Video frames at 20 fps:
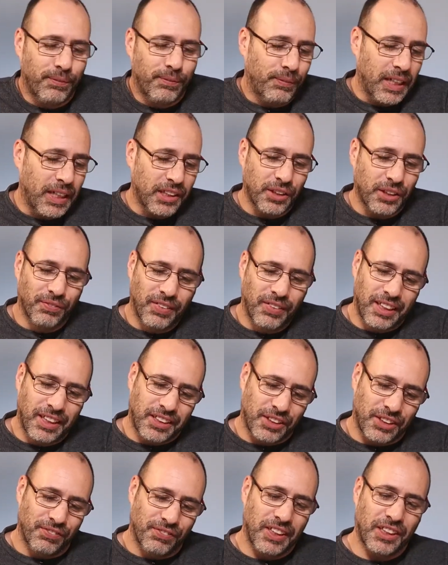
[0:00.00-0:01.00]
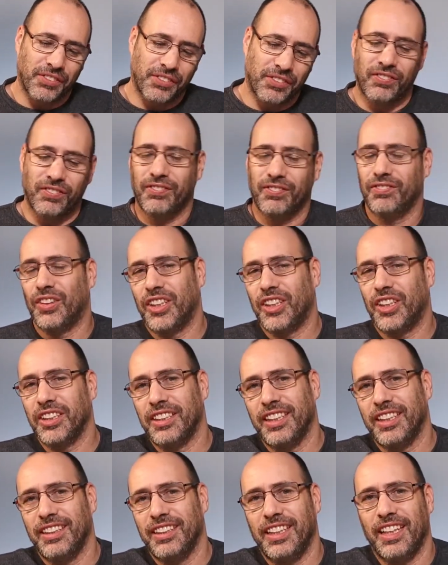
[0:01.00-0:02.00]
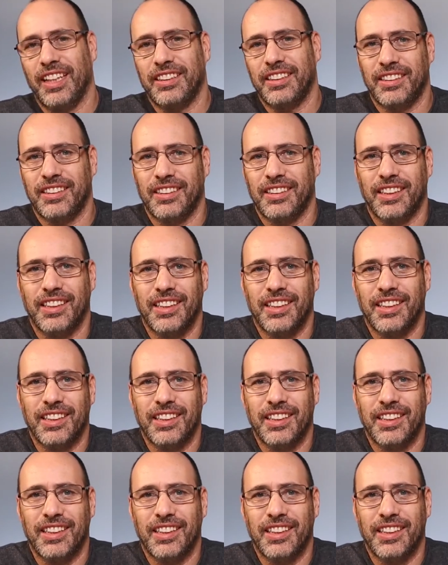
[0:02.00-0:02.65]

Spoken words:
much more than that